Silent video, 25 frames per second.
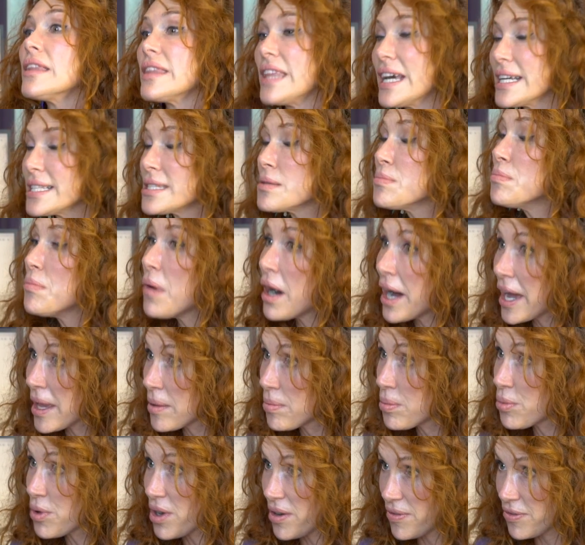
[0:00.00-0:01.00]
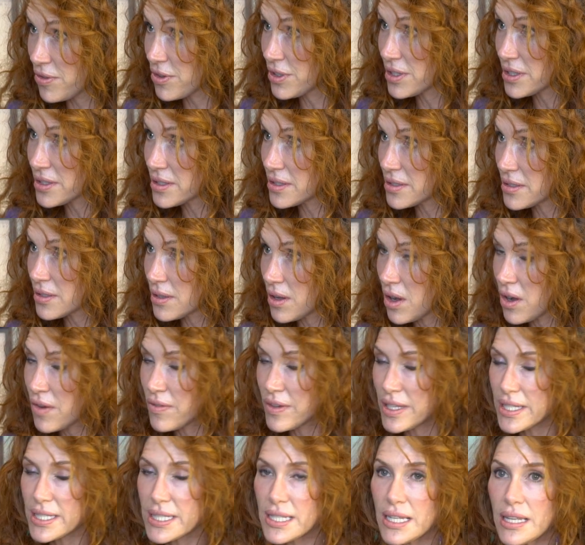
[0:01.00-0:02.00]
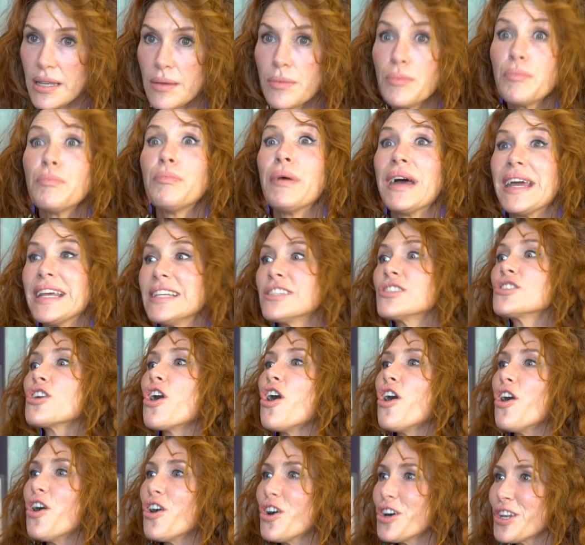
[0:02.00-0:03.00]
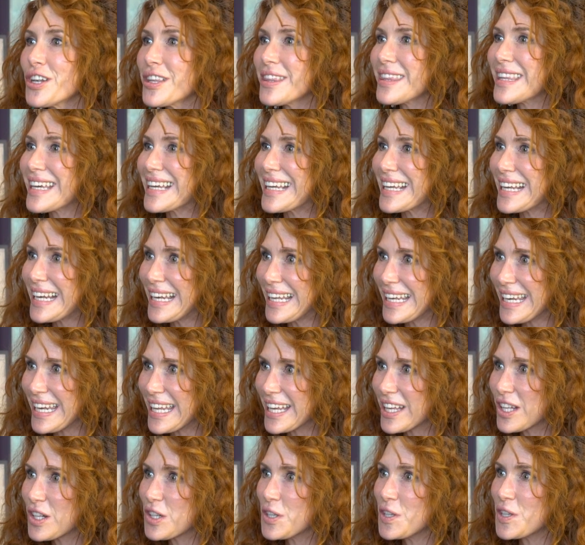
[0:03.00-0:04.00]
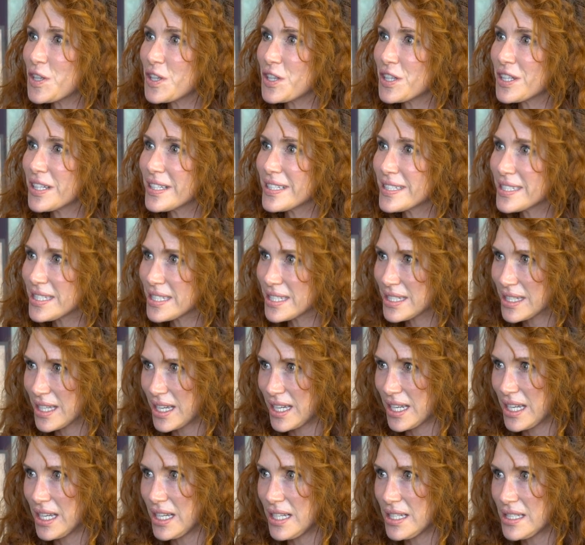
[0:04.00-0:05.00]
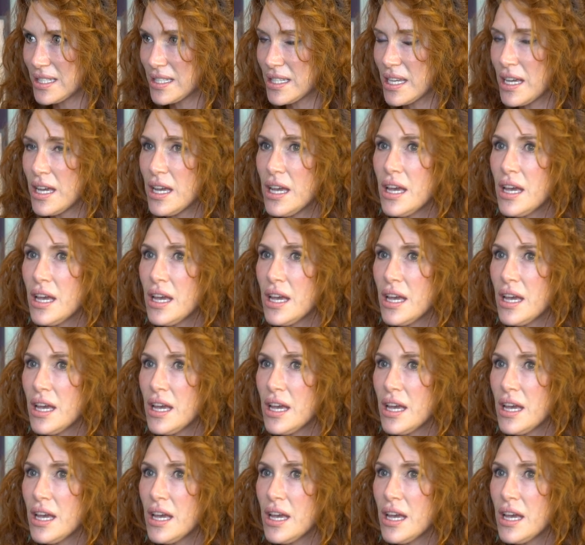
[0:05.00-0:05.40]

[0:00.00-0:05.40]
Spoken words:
that's my preference, obviously, based on the clinical studies.